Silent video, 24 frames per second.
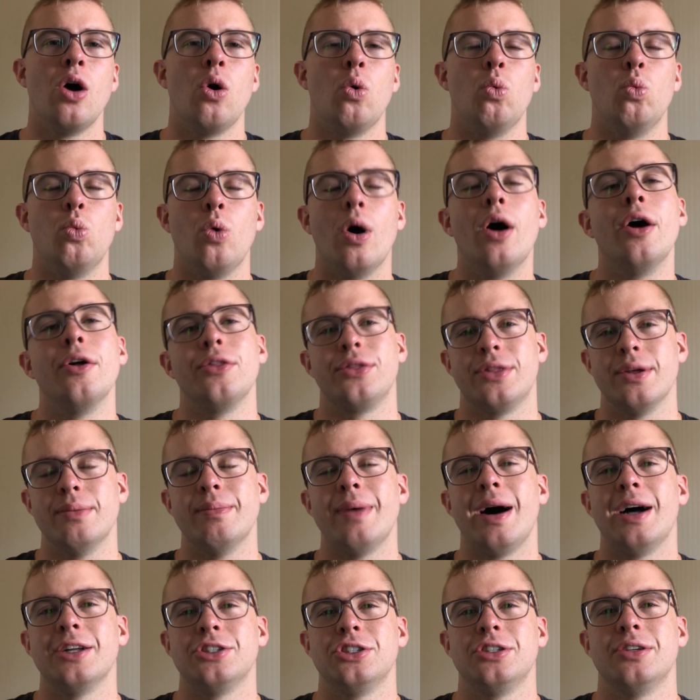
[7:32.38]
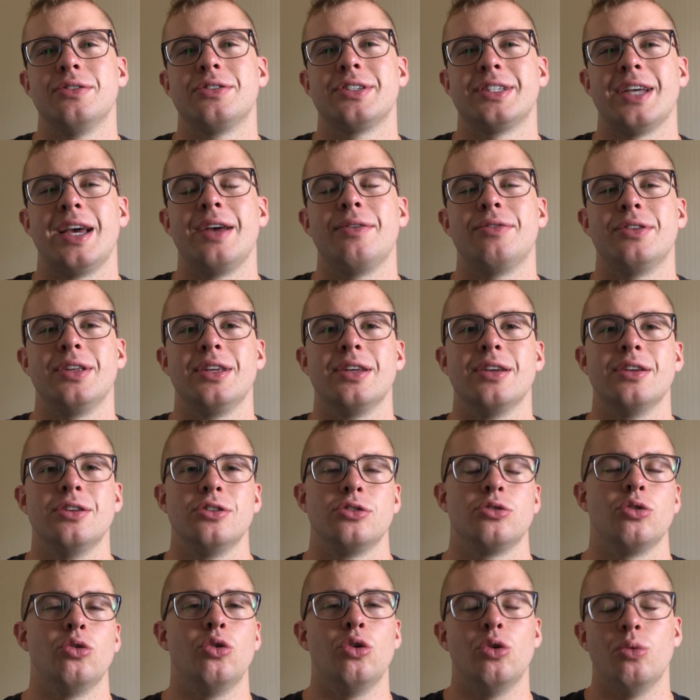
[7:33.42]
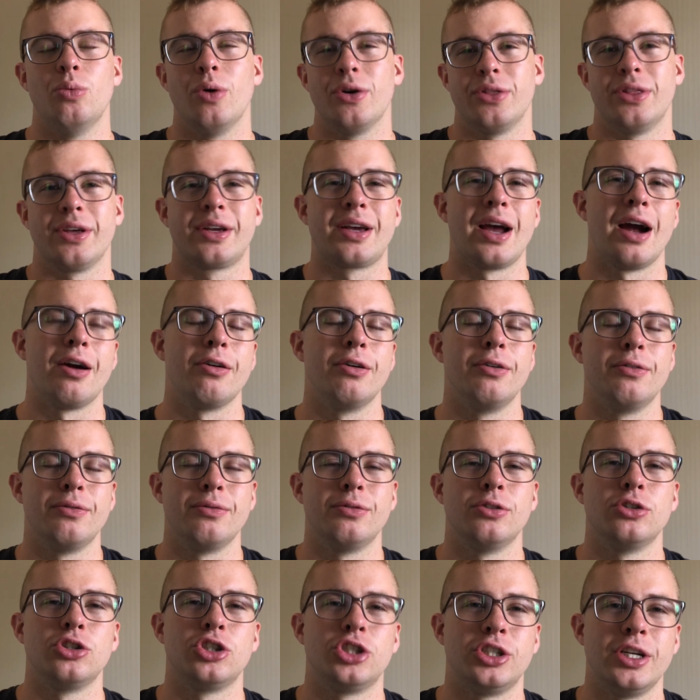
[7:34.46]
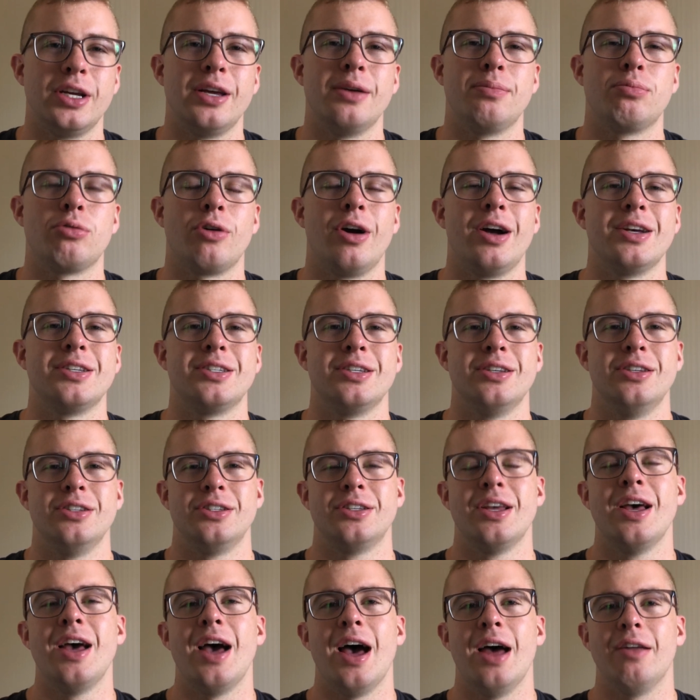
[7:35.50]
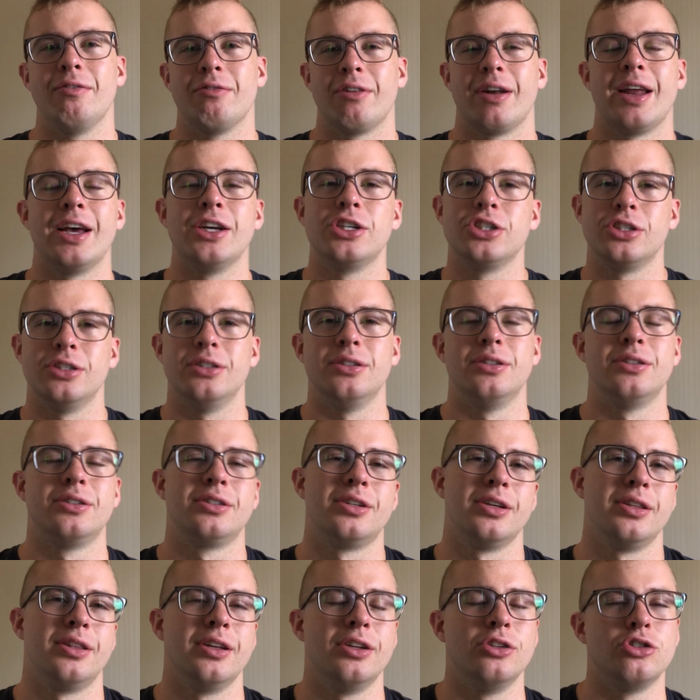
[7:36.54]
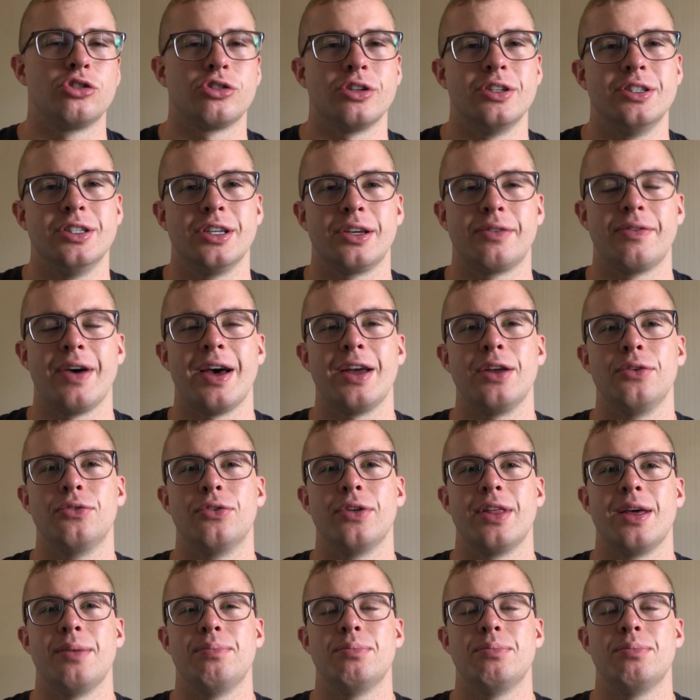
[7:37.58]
what the margin of safety is or what the current share price is in relation to the intrinsic value for that